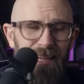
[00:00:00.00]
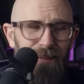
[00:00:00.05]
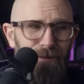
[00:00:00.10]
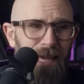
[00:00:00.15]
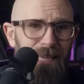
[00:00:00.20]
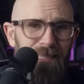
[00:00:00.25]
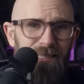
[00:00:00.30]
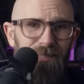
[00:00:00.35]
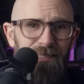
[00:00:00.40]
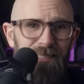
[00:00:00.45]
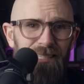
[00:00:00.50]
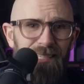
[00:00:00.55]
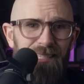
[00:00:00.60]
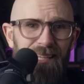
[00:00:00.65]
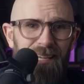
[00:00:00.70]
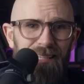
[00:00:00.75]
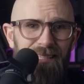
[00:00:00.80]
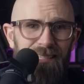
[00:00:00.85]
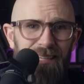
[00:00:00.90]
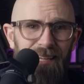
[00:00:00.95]
If that's not
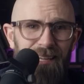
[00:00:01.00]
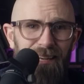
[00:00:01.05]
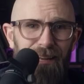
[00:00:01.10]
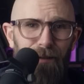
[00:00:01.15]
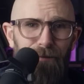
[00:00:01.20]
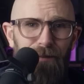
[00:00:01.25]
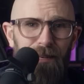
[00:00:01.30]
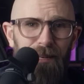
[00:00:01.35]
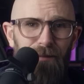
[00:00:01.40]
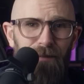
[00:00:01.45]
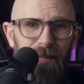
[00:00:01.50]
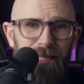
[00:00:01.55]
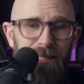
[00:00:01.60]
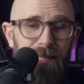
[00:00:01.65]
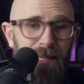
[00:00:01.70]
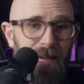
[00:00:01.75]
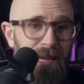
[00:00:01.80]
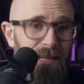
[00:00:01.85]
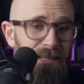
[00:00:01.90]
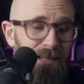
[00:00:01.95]
disgusting enough, an
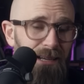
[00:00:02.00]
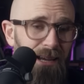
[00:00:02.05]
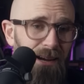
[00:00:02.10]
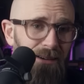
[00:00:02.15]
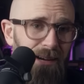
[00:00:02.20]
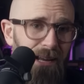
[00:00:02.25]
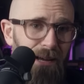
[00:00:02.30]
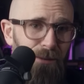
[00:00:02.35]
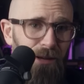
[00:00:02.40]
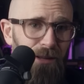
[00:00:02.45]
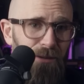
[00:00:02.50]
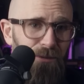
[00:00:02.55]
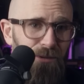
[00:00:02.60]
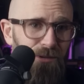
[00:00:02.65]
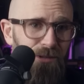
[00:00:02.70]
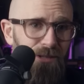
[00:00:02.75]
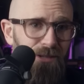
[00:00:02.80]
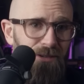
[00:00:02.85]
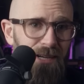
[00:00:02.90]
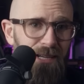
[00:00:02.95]
investigation carried out by the
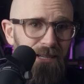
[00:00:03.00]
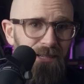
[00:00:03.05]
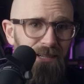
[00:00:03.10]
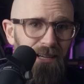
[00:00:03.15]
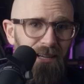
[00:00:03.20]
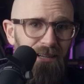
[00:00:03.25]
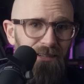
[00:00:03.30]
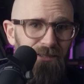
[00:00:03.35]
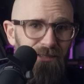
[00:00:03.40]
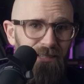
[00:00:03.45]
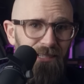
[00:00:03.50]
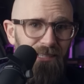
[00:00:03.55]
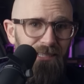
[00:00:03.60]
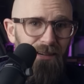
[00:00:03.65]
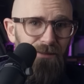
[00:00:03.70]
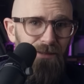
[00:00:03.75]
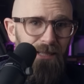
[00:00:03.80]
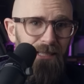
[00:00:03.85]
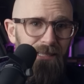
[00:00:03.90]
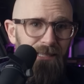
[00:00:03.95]
Wall Street Journal
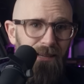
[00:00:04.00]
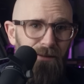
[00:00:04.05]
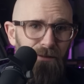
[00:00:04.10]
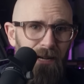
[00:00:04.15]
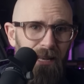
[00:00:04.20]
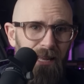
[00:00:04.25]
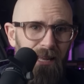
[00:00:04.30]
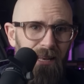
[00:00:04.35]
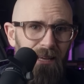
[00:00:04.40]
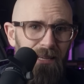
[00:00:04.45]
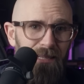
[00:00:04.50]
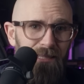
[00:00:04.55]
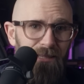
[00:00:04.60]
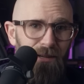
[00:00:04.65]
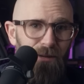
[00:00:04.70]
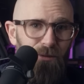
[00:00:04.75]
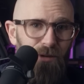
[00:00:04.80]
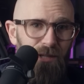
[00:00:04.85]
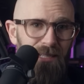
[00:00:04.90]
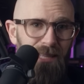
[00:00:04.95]
discovered that several airlines
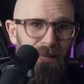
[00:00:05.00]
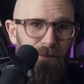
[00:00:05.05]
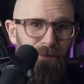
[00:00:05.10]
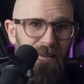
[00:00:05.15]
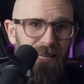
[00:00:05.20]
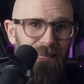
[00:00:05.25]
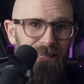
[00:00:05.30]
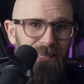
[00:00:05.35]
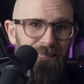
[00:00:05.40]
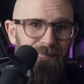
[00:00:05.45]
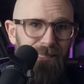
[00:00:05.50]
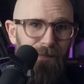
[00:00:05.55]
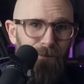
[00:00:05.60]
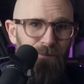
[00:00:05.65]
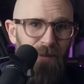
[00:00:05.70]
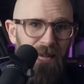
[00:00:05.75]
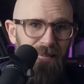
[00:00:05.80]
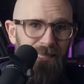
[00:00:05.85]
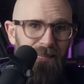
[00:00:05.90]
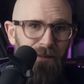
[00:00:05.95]
only washed their blankets
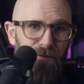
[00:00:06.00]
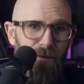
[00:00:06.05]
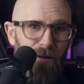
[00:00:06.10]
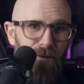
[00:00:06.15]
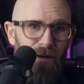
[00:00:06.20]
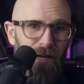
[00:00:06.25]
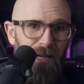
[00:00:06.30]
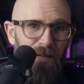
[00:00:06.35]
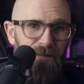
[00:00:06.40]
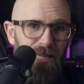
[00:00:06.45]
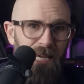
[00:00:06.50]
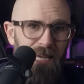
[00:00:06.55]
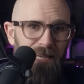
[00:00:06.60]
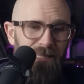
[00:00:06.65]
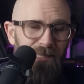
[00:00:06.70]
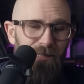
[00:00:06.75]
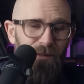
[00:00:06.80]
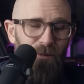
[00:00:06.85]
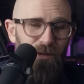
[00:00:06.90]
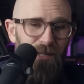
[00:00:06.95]
at best every 5
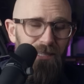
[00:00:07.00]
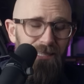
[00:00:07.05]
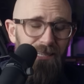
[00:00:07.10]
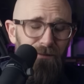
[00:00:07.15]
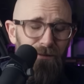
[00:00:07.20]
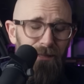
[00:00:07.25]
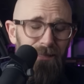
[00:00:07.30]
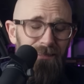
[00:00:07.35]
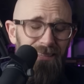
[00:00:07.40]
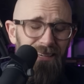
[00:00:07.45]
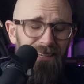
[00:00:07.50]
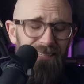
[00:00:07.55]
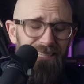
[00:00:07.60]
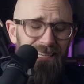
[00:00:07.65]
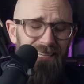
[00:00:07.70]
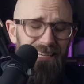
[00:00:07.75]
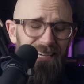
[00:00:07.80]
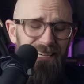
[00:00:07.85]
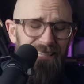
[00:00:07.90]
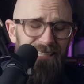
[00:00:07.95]
days and at worst every
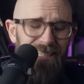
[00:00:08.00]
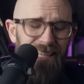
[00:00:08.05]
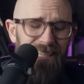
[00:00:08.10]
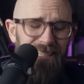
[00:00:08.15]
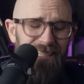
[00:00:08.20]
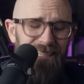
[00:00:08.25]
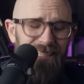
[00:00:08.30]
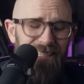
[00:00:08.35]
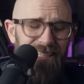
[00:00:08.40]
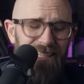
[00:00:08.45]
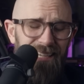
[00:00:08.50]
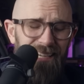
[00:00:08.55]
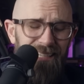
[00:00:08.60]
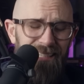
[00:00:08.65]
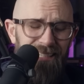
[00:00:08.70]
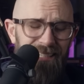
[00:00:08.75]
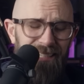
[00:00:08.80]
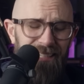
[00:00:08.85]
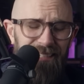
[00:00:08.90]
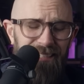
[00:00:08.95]
30 days. That's
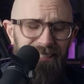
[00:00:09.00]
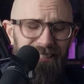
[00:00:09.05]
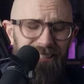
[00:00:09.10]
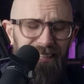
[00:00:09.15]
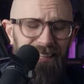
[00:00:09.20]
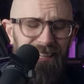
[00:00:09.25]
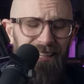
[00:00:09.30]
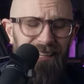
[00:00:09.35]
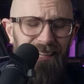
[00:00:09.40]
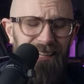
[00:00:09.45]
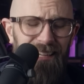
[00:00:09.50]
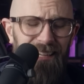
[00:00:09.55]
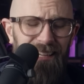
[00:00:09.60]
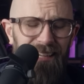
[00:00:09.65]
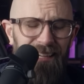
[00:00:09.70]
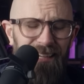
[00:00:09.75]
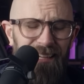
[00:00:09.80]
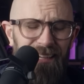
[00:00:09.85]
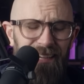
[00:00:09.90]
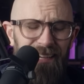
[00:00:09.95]
disgusting.
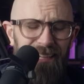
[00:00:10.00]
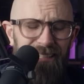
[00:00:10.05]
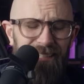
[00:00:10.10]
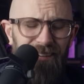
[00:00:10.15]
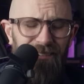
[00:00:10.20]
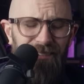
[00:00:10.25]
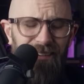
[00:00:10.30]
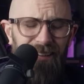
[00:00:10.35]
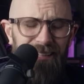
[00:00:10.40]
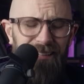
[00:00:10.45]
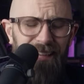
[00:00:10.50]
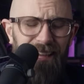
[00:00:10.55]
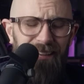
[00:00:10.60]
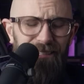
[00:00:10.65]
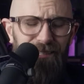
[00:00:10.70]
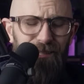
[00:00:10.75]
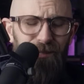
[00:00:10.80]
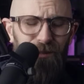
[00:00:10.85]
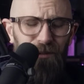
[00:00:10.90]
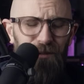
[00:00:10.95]
I don't like that
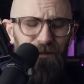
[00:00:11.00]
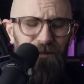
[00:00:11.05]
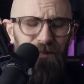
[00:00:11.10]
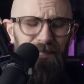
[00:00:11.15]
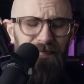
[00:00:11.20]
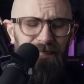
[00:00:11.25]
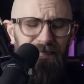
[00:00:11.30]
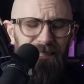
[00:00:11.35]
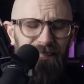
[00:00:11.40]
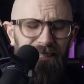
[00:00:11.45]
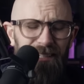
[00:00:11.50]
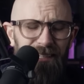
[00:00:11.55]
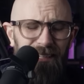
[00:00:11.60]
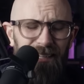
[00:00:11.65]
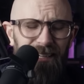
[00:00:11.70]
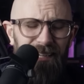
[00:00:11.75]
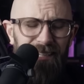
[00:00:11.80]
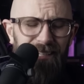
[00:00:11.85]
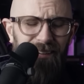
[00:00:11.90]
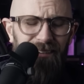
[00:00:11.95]
at all.
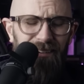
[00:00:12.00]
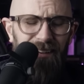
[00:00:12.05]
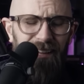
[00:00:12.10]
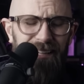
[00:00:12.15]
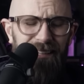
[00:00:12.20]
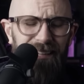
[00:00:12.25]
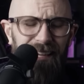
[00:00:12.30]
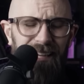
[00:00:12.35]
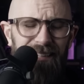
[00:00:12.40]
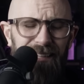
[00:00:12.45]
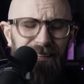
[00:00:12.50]
I don't like that.